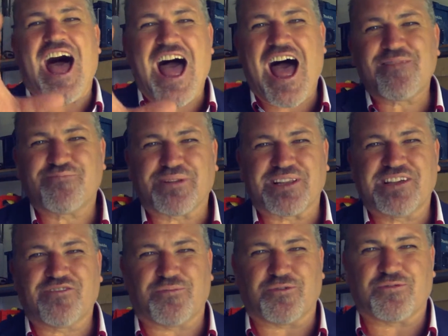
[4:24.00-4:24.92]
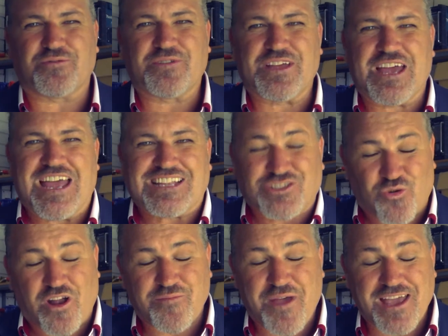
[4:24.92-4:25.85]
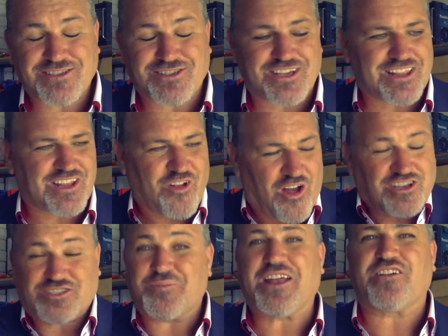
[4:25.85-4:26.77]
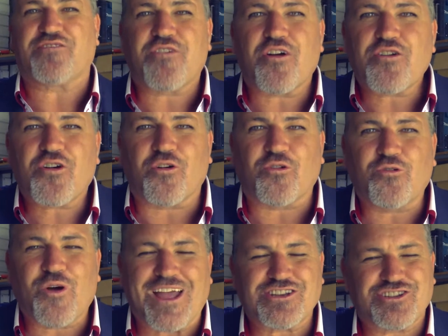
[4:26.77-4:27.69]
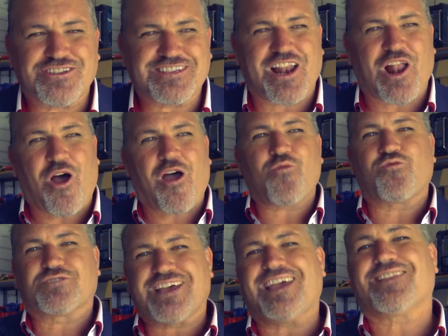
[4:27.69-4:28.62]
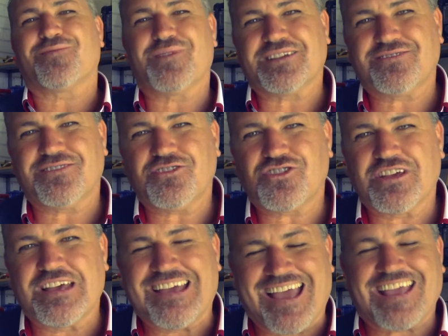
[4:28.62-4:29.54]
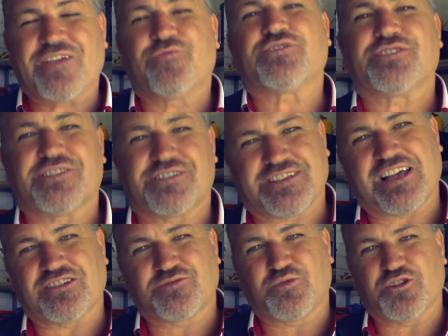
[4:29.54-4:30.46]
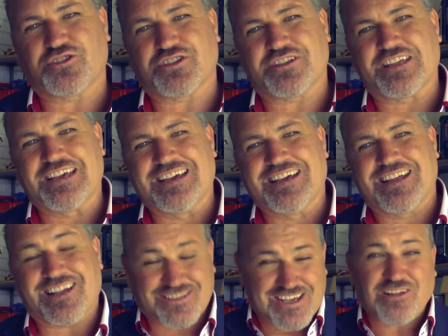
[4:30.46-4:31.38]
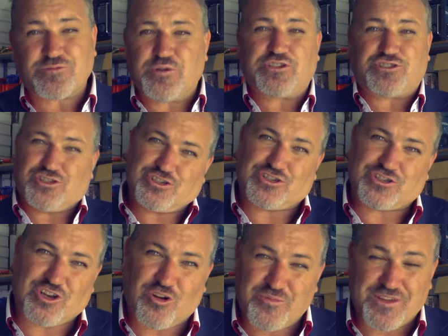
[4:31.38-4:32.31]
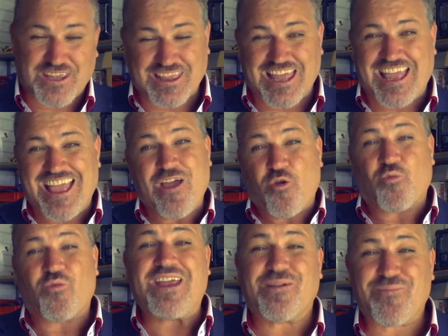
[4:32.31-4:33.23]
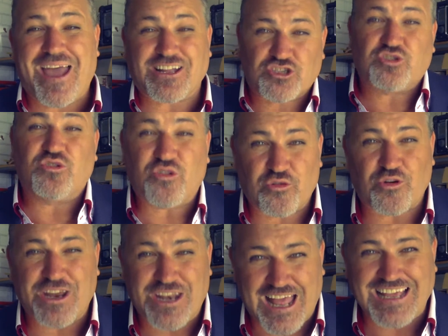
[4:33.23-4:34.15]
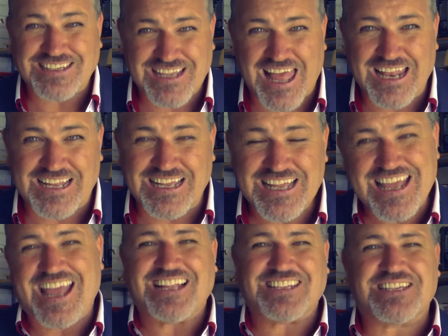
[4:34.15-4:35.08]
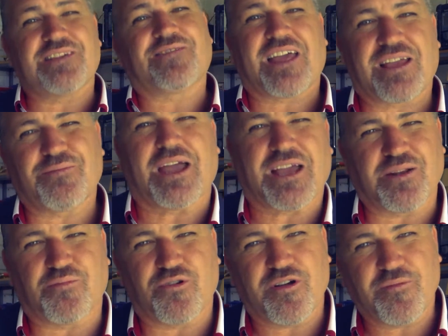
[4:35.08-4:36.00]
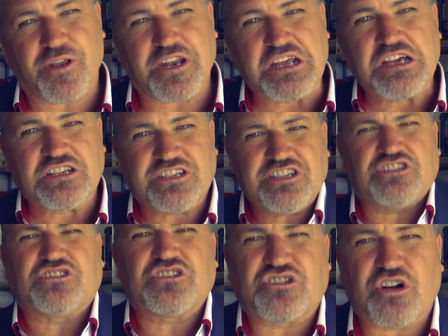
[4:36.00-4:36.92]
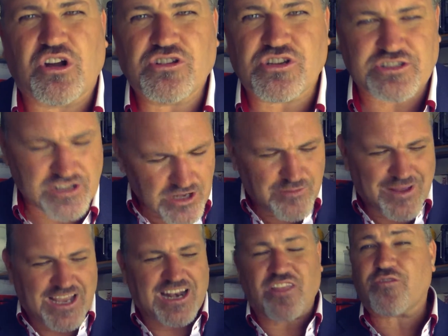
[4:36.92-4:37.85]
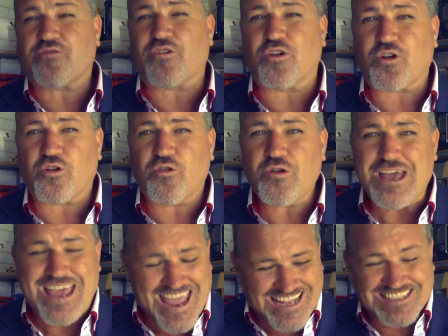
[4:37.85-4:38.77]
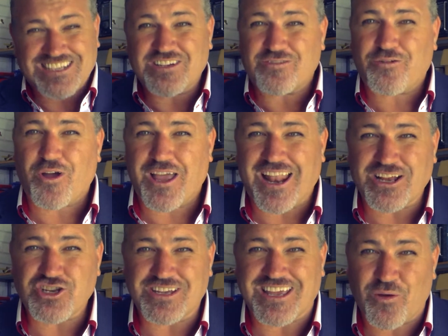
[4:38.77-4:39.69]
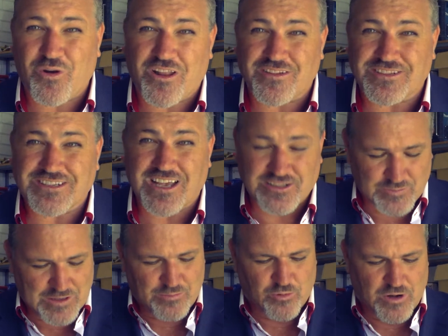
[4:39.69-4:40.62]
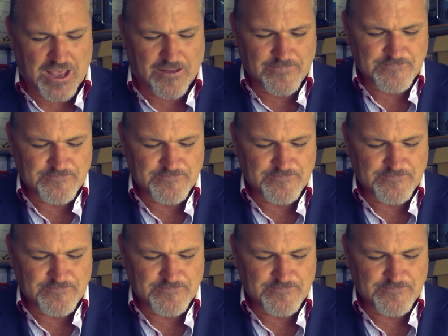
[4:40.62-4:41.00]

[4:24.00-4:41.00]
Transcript: Unbelievable. It's quite amazing that I just made a phone call and she said I will take the message and give it to the salesperson. Now, the salesperson just told me that they ring back 2-3 days later and see if they can make an appointment. So this is atrocious. So I'm going to make another phone call and see if I can actually get one of the salespeople now.